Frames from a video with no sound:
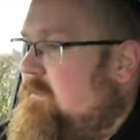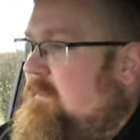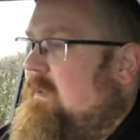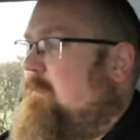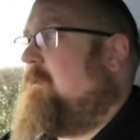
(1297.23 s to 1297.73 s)
It's
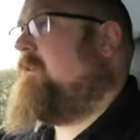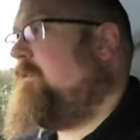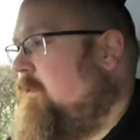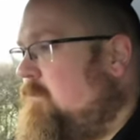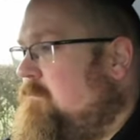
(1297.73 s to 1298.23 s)
gonna get
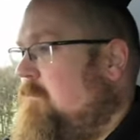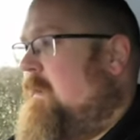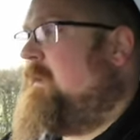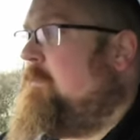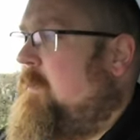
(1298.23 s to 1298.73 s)
myself oh, a
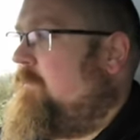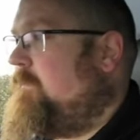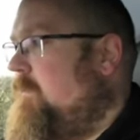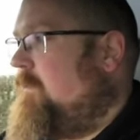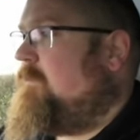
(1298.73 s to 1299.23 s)
little bit of
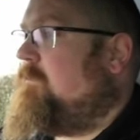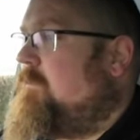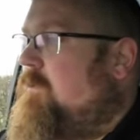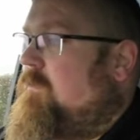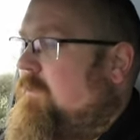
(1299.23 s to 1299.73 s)

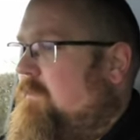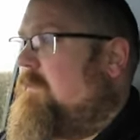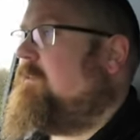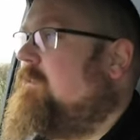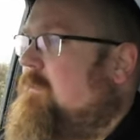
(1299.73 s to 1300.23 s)
cross
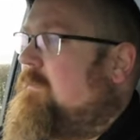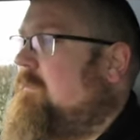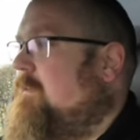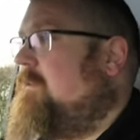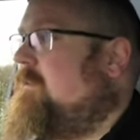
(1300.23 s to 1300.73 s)

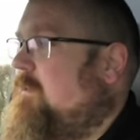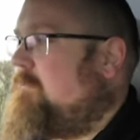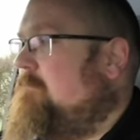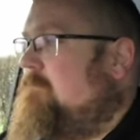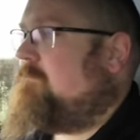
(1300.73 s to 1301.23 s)

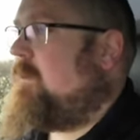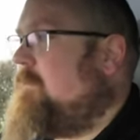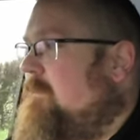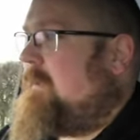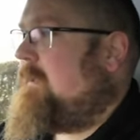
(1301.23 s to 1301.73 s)

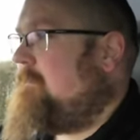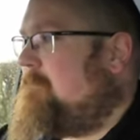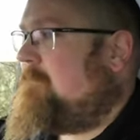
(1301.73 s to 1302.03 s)
road in here.